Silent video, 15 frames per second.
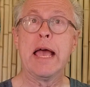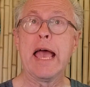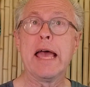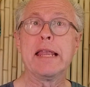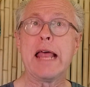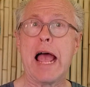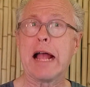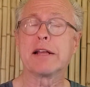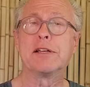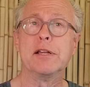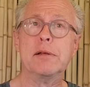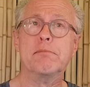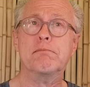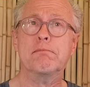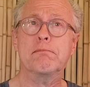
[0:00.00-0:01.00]
and
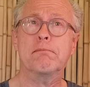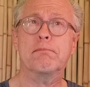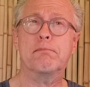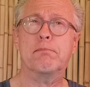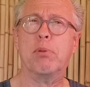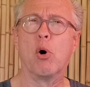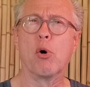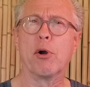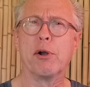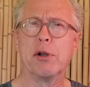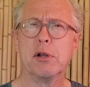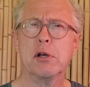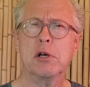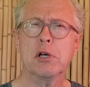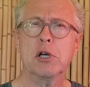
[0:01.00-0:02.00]
acted bored.